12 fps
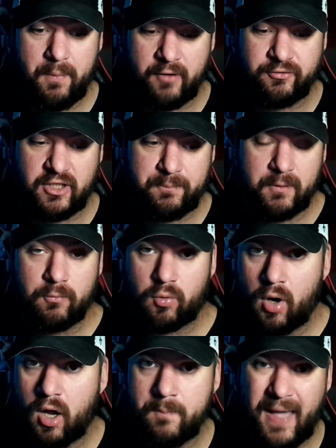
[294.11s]
of keeping
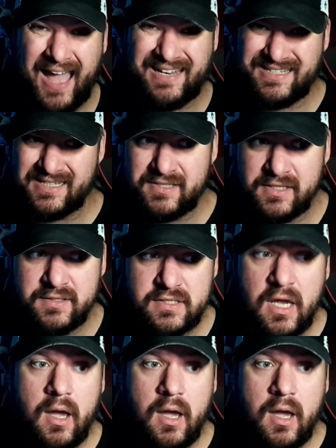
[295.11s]
Merab at distance.